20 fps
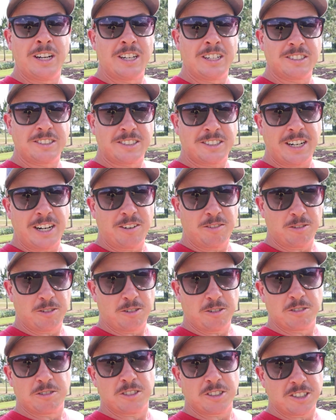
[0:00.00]

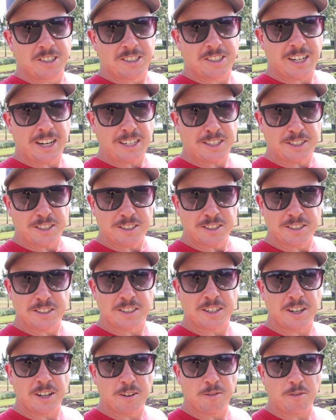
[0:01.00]
several
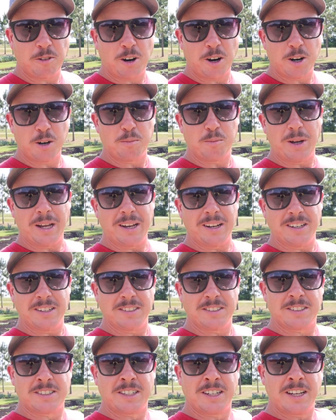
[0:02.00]
successions of
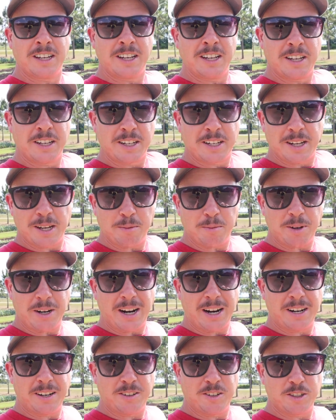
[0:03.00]
watermelons coming
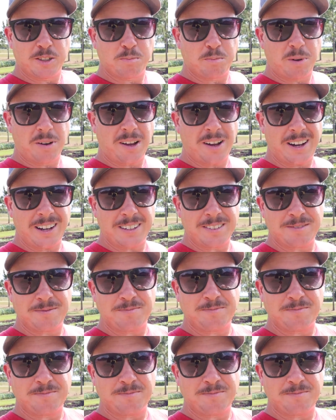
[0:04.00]
out of this plot.